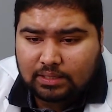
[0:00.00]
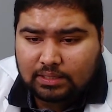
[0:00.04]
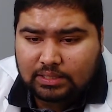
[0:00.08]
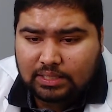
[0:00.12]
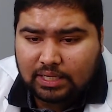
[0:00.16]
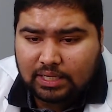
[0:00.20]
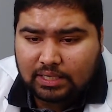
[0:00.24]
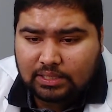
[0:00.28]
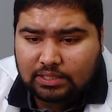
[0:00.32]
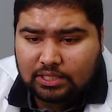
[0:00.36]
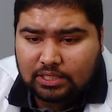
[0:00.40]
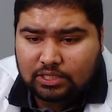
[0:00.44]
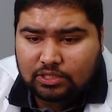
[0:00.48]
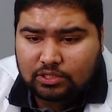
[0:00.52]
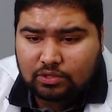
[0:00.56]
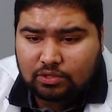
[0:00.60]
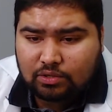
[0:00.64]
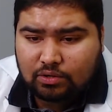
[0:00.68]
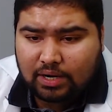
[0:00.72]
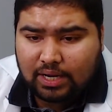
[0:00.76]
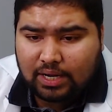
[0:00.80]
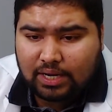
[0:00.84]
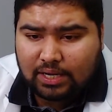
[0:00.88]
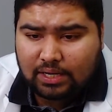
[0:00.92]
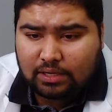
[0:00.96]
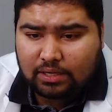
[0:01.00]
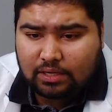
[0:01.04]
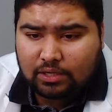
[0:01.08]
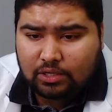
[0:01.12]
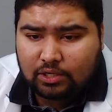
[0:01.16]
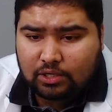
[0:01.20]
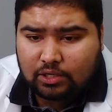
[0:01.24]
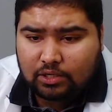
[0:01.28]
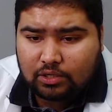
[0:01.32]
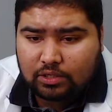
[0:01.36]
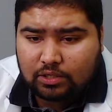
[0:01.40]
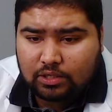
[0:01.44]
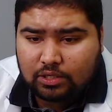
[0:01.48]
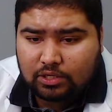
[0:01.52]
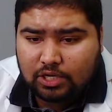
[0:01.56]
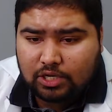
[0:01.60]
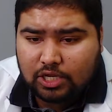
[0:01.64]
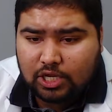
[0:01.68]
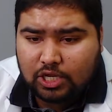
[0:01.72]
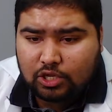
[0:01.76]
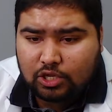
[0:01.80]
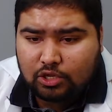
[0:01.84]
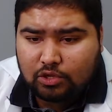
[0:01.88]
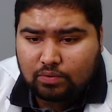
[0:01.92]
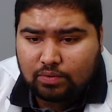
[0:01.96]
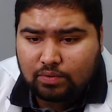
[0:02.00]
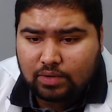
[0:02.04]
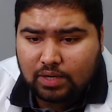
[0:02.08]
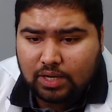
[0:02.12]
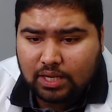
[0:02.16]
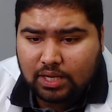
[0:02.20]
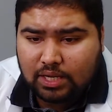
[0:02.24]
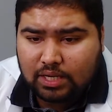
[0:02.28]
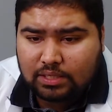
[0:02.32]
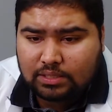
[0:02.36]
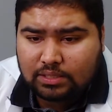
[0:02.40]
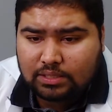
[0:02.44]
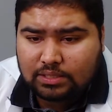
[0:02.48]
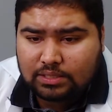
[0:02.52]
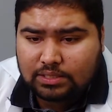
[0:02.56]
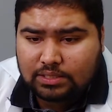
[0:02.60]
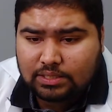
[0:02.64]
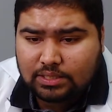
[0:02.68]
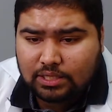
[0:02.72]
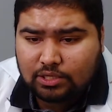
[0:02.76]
ductus reunions,